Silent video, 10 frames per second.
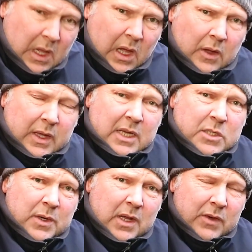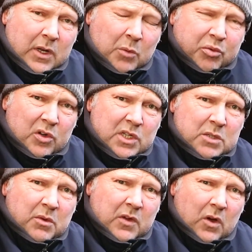Okay, so another little
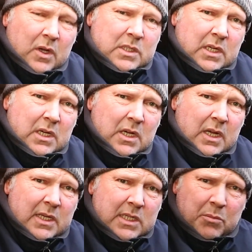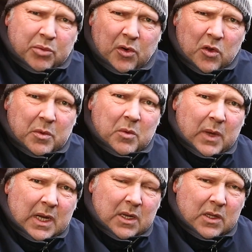project we've got is an improvement
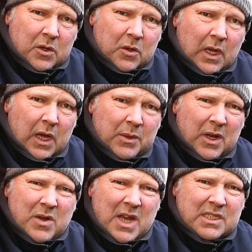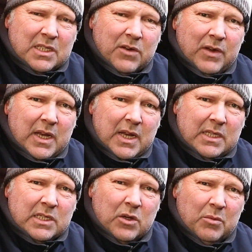we're going to do. We don't necessarily
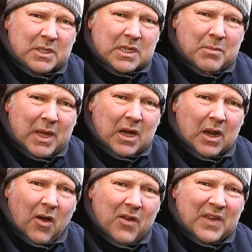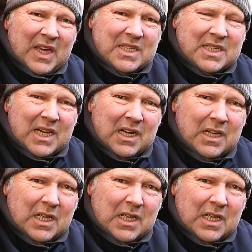need to do it, but it's going to make our life easier.